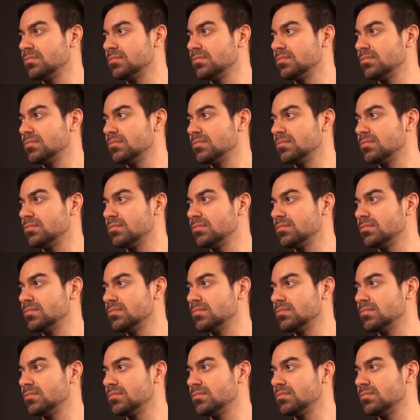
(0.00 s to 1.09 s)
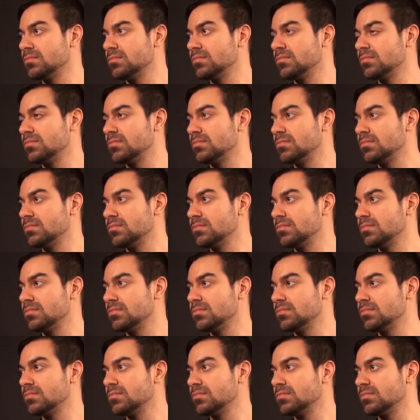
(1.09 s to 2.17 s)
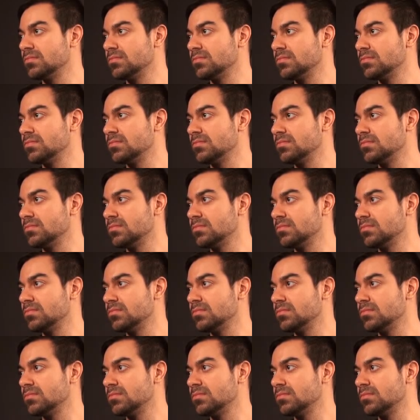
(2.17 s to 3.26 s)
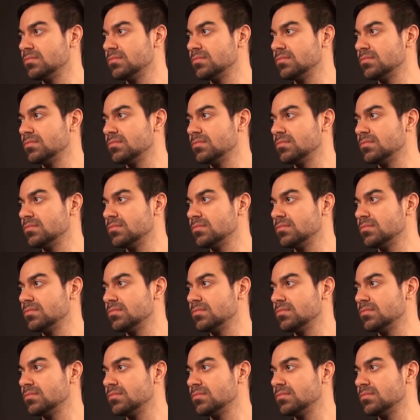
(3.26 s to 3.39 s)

The person shown says nothing.